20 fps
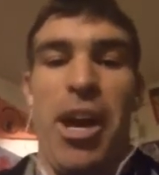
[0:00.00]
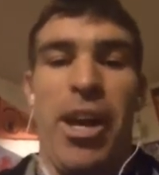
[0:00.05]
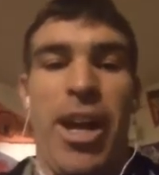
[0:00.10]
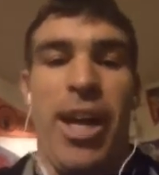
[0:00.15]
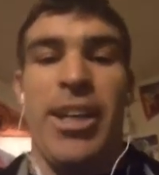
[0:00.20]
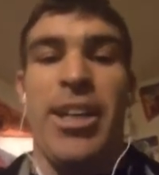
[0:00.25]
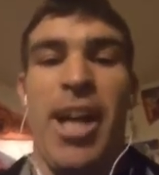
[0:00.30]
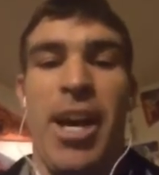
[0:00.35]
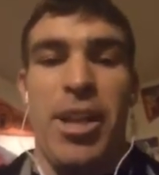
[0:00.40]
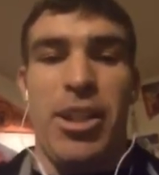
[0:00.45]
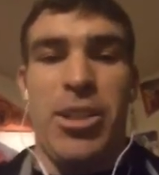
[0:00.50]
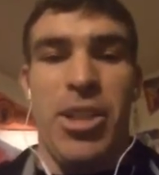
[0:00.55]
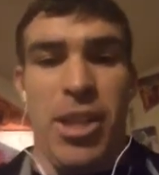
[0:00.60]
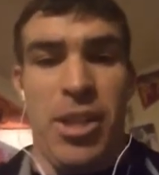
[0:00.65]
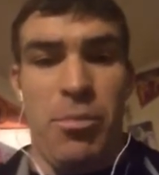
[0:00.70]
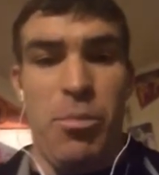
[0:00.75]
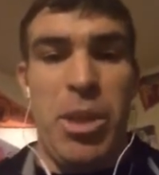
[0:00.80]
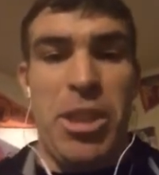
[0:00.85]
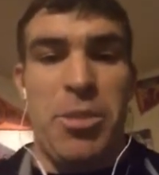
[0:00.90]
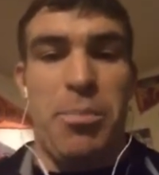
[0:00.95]
I kind of
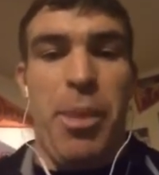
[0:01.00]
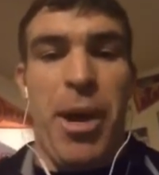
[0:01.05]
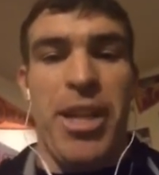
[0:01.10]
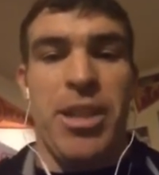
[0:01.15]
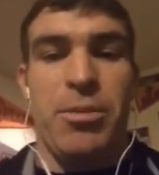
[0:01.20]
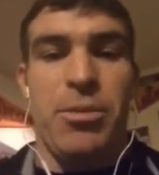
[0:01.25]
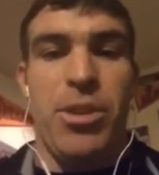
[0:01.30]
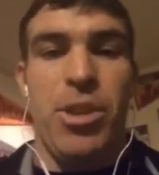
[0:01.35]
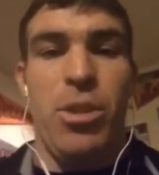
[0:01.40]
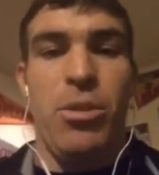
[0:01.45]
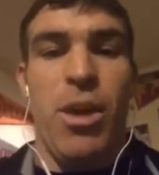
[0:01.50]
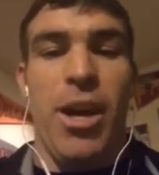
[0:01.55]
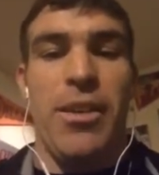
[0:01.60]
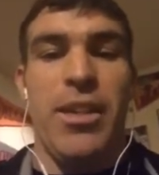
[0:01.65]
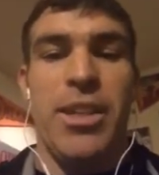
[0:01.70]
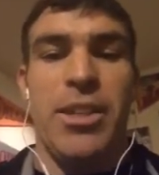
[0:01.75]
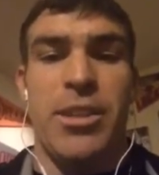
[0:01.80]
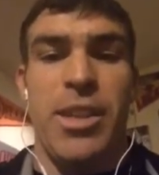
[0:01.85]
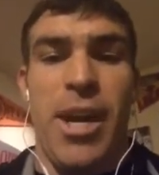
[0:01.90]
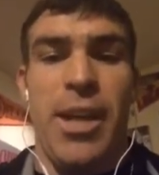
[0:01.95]
touched Mitch base with you on
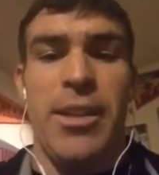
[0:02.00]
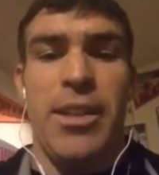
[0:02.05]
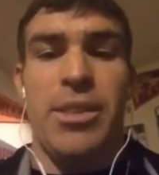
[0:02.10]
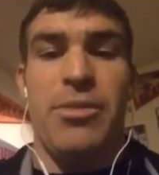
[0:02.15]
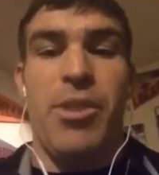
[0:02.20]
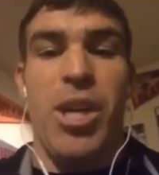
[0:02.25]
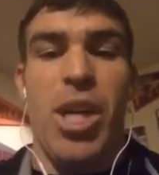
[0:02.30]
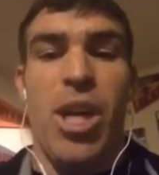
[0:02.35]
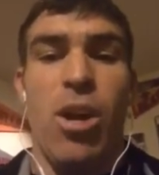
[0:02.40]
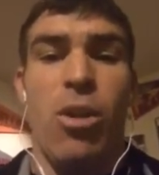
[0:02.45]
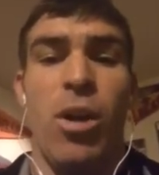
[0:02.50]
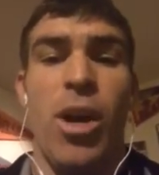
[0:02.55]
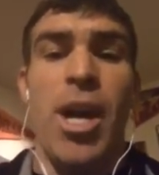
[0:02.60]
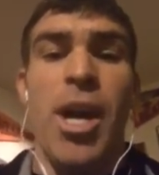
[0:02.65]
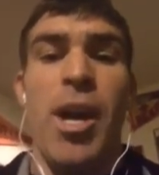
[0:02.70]
this video,